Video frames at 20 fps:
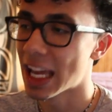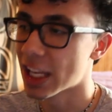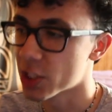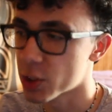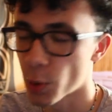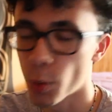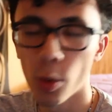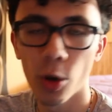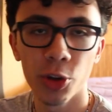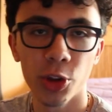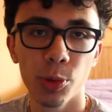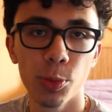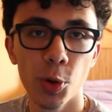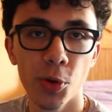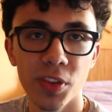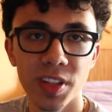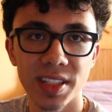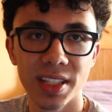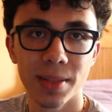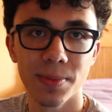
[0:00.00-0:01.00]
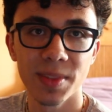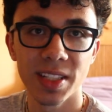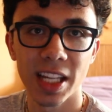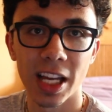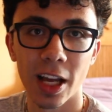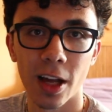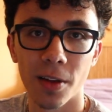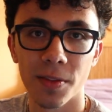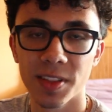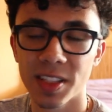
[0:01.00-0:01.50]
and to quote the movies
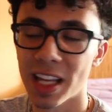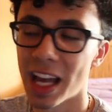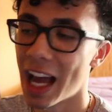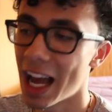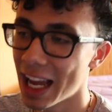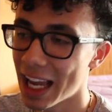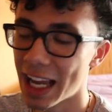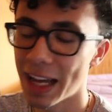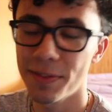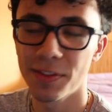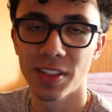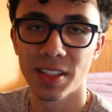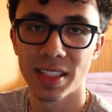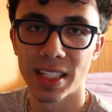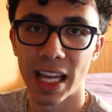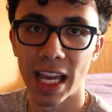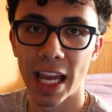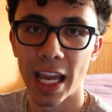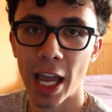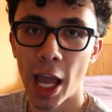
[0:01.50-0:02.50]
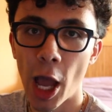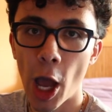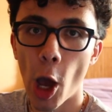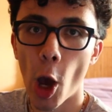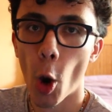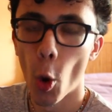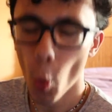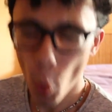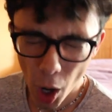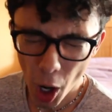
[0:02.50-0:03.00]
themselves, I have to say,
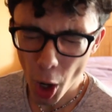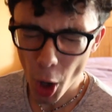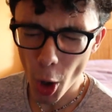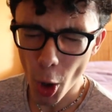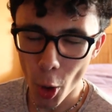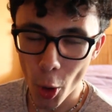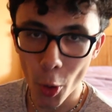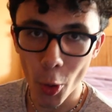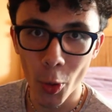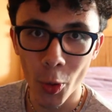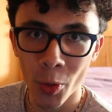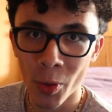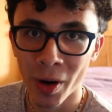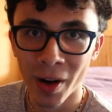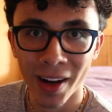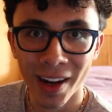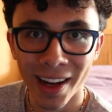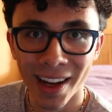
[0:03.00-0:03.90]
woo!